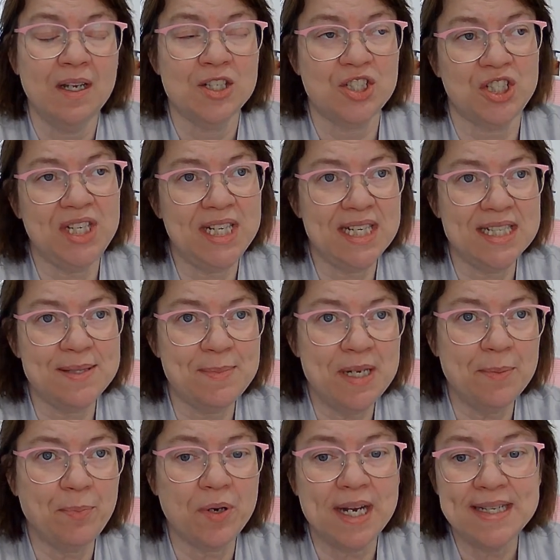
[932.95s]
She gives
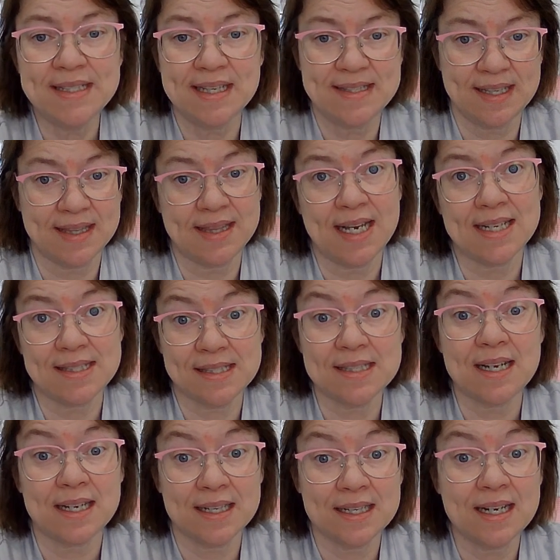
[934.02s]
me a price. I said, that's
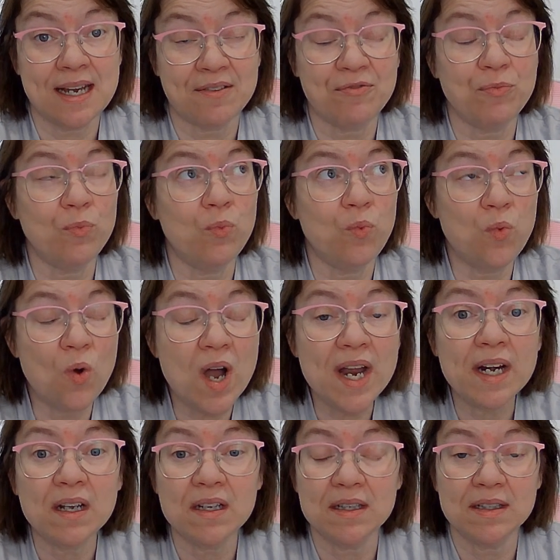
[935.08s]
not enough.
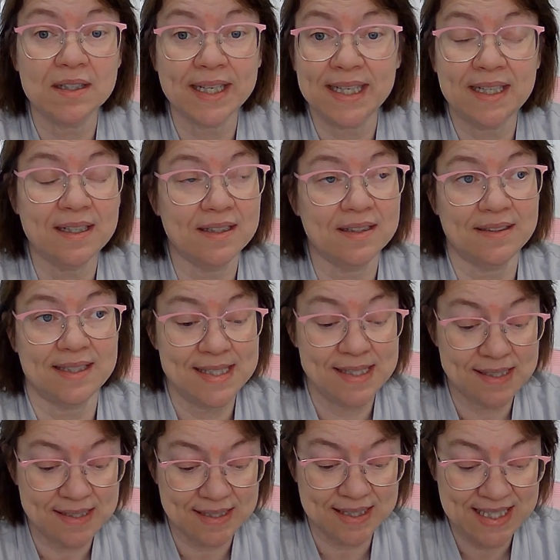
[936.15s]
What, like,
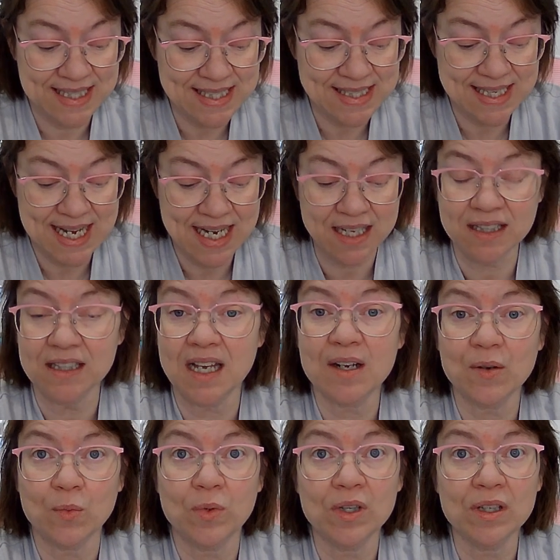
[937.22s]
this is, these take a lot
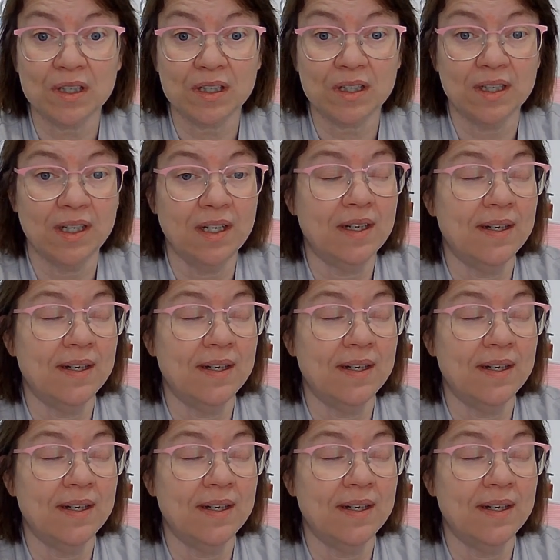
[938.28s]
of work.